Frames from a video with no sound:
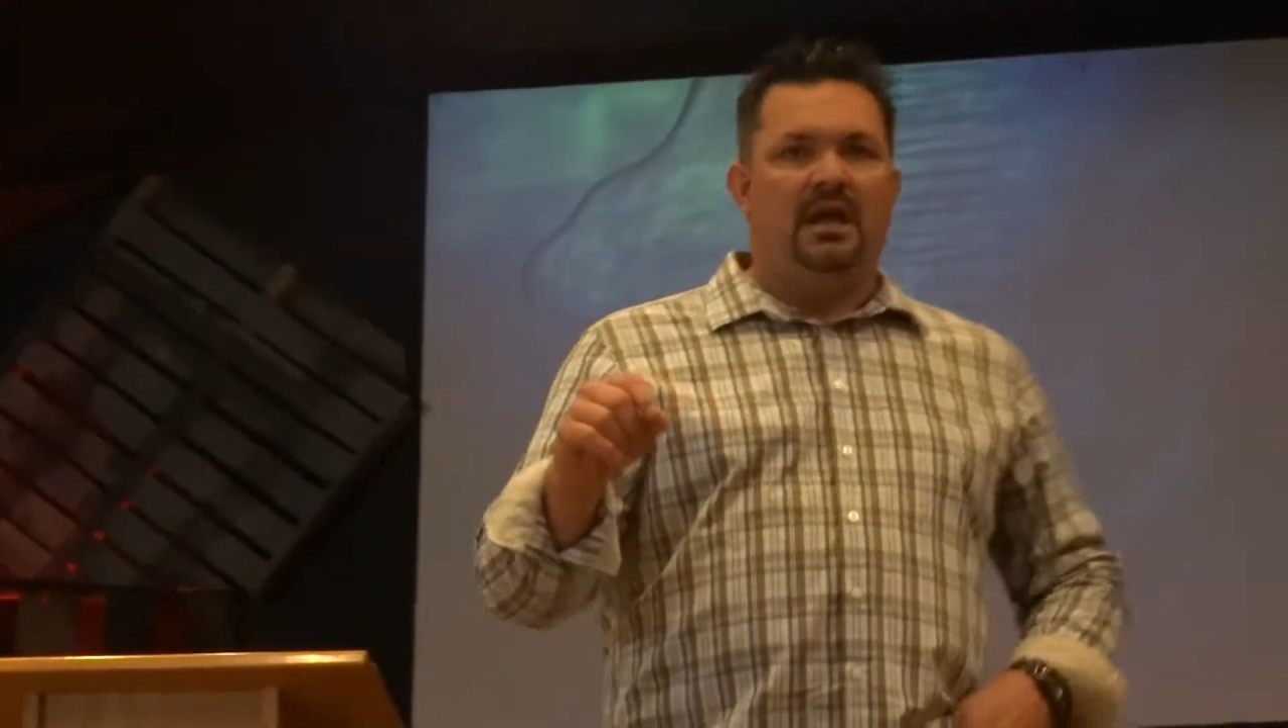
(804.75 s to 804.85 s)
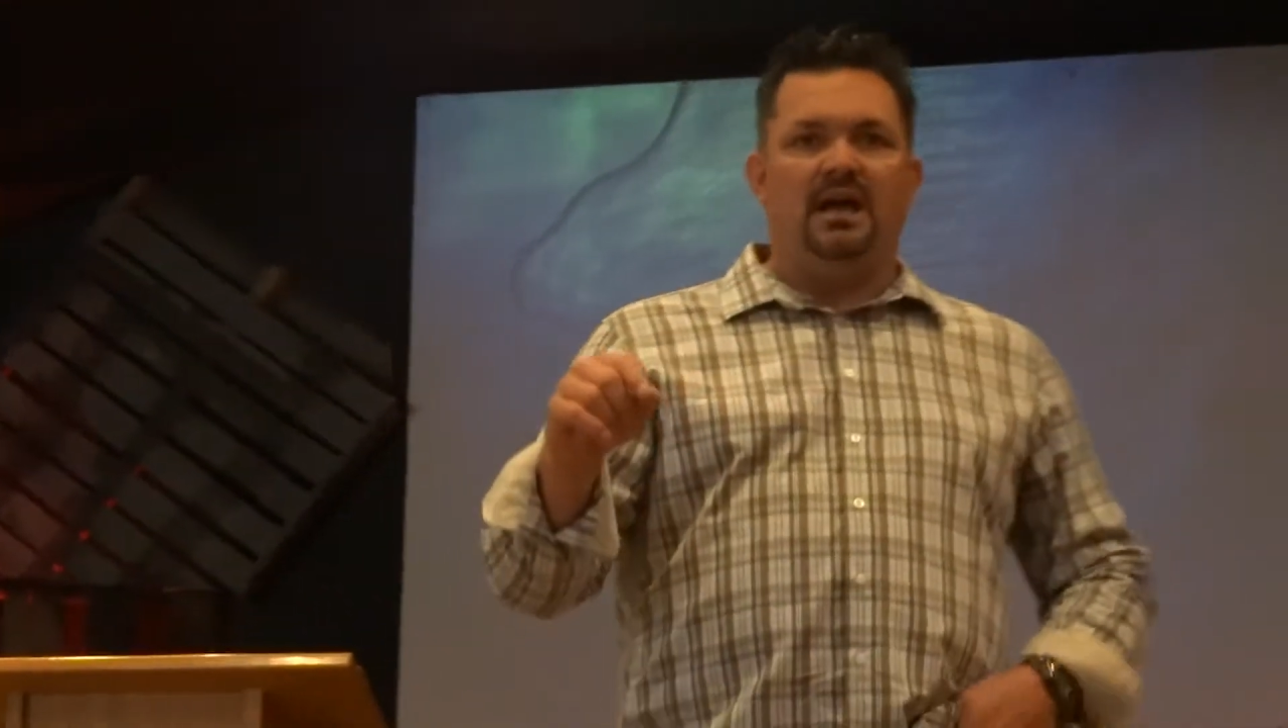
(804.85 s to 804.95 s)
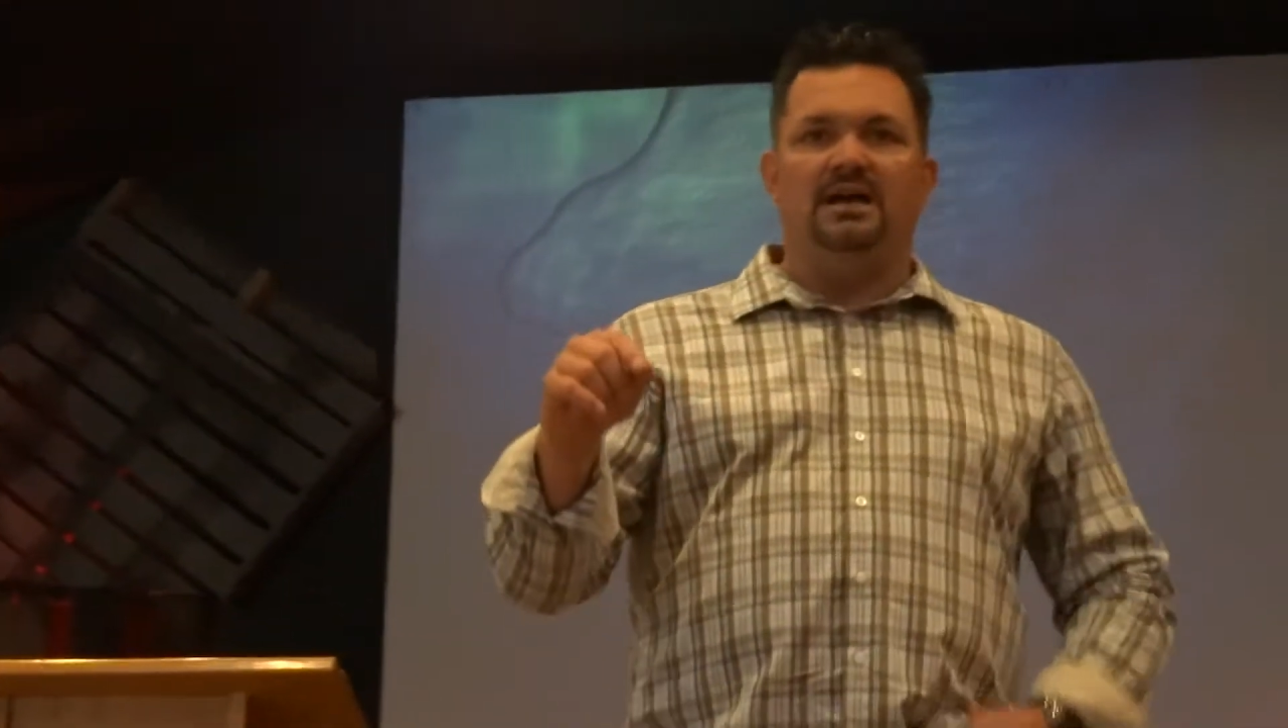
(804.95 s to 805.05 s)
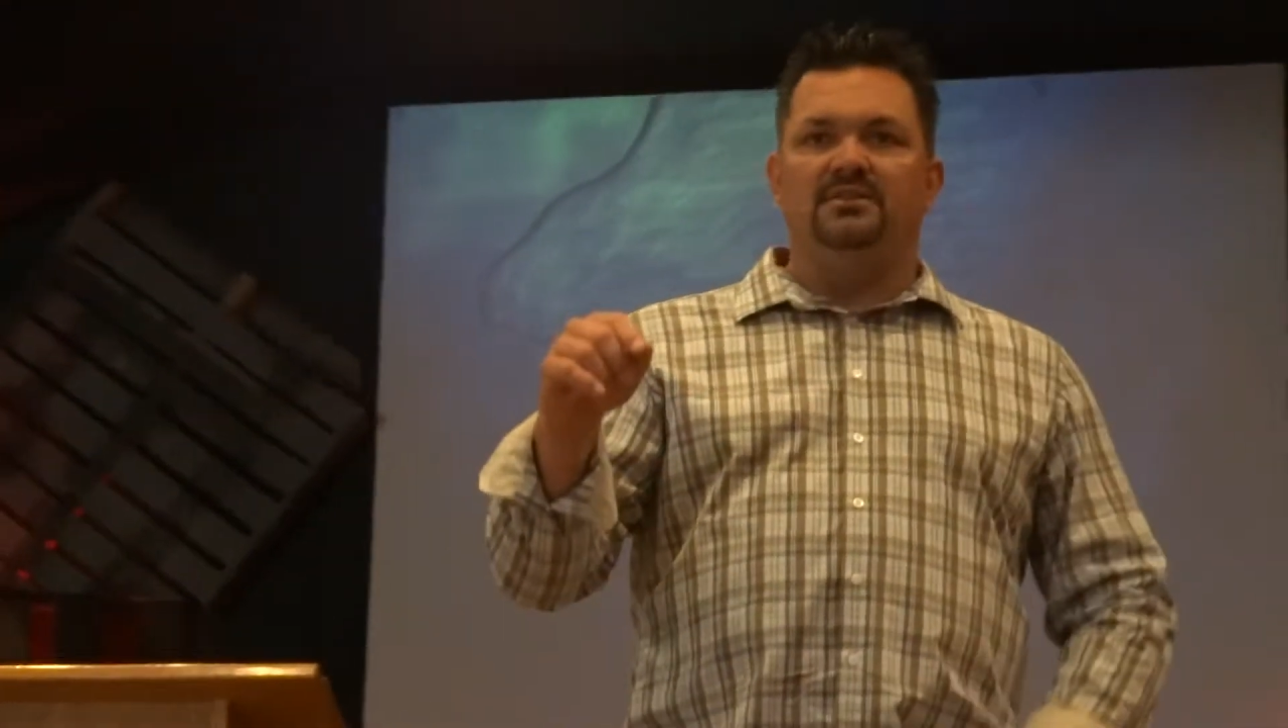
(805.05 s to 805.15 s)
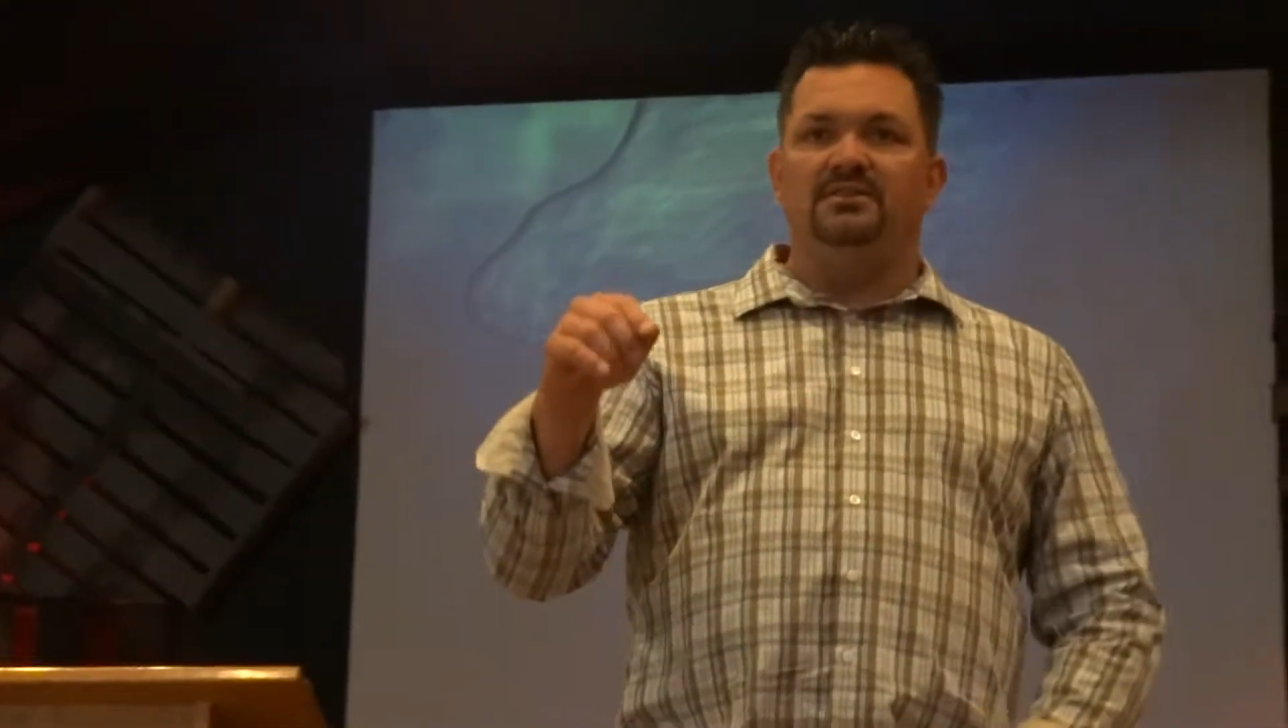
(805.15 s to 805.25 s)

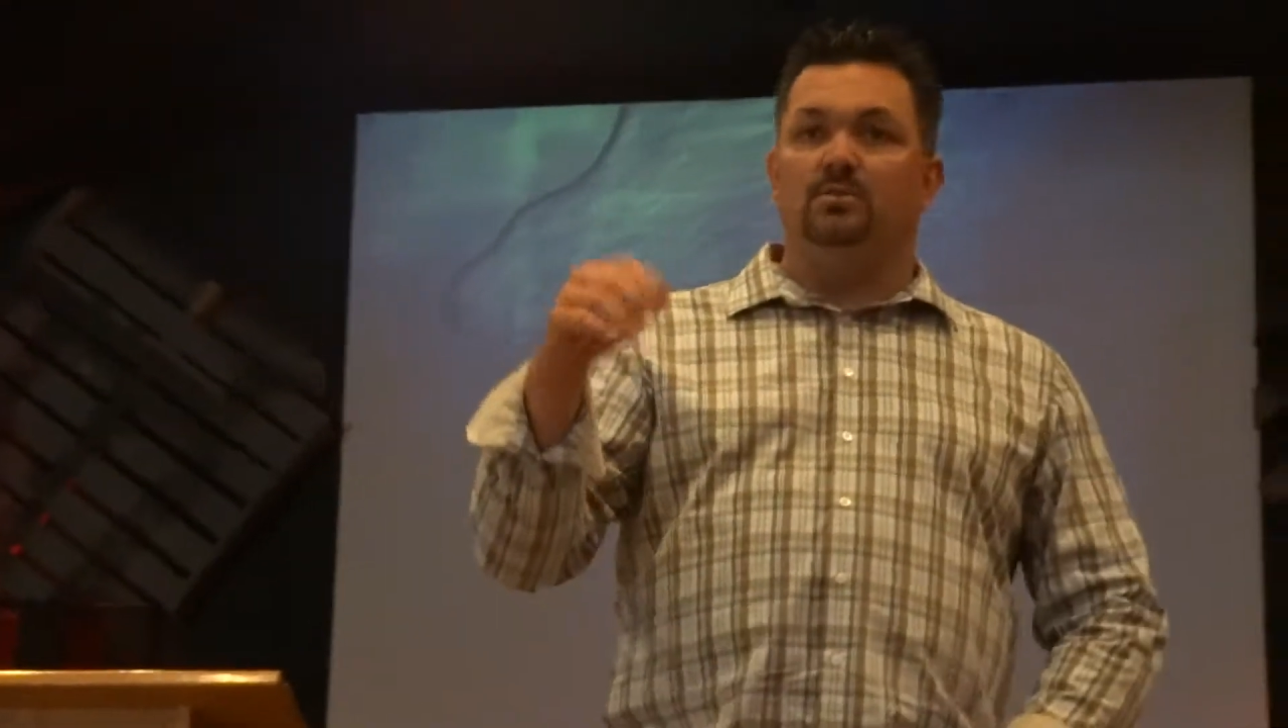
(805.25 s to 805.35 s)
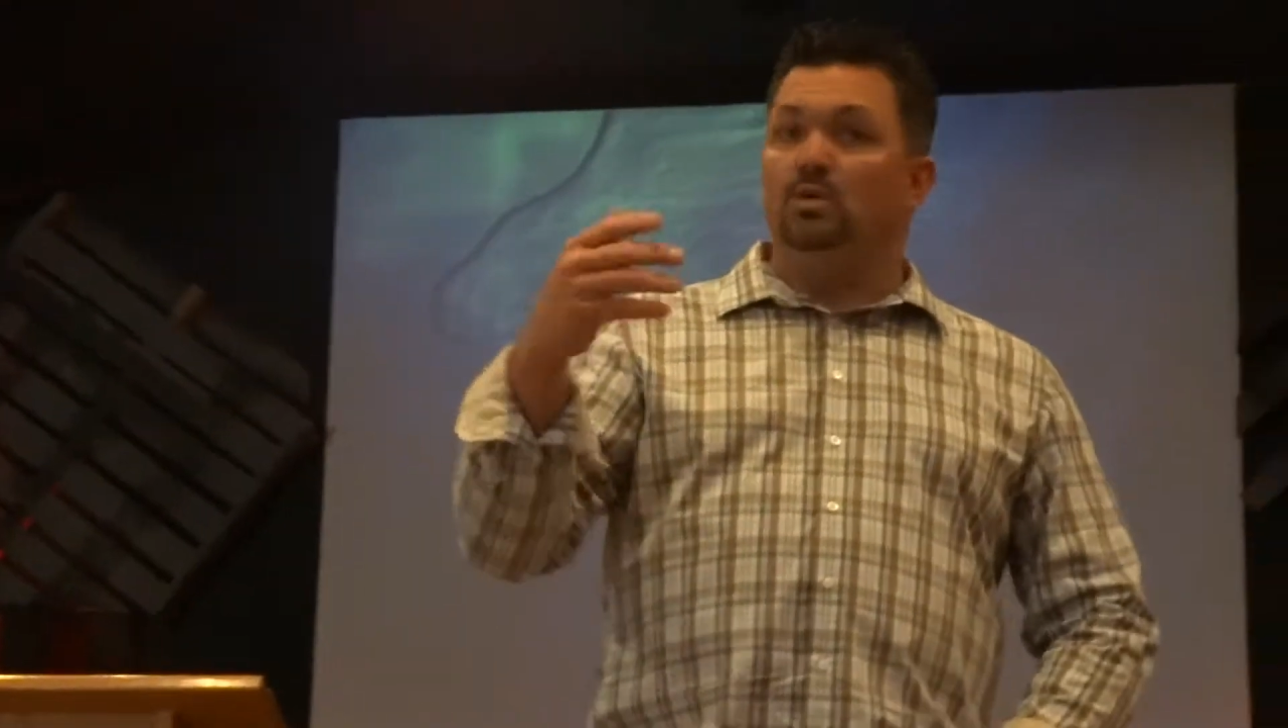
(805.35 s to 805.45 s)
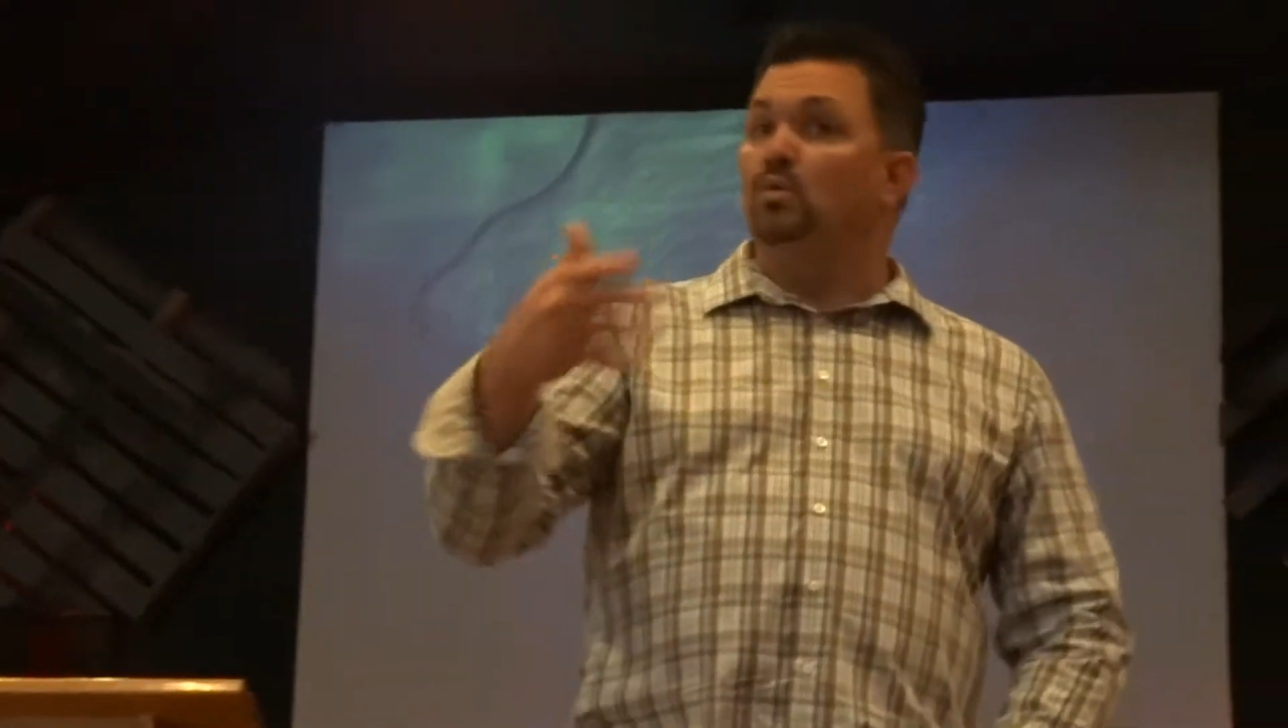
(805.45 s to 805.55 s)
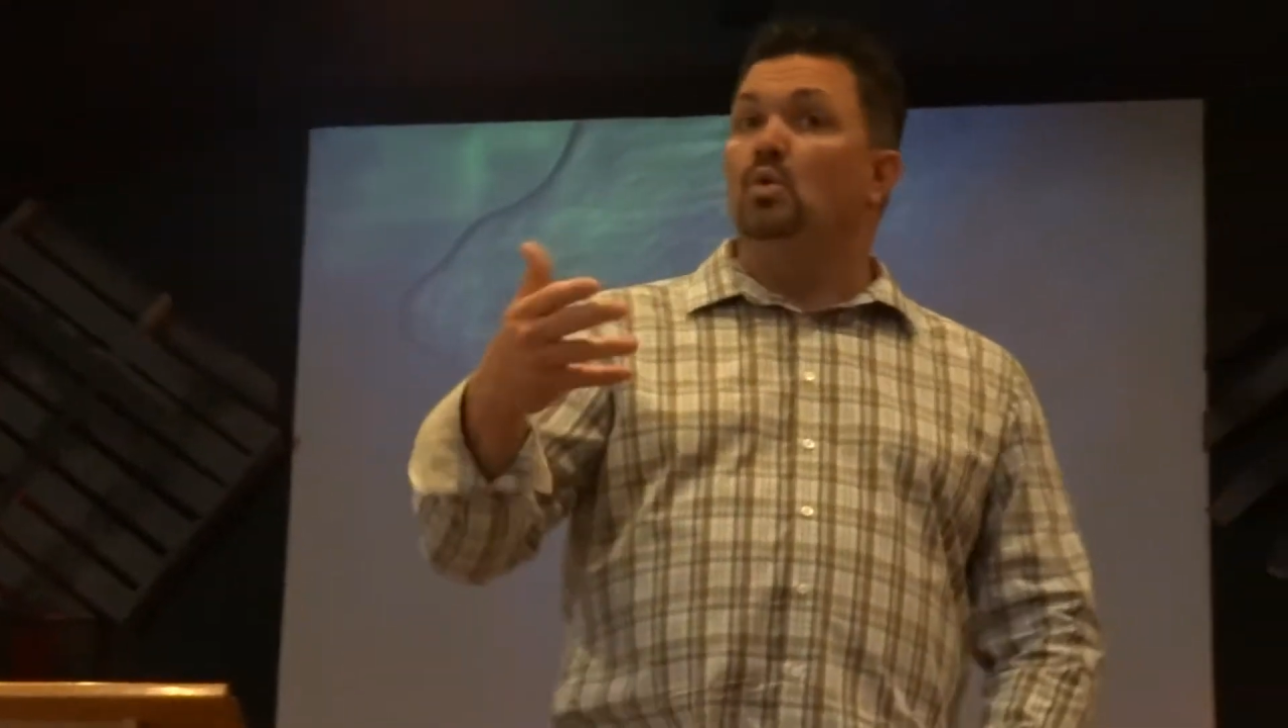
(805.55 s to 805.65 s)
um, that were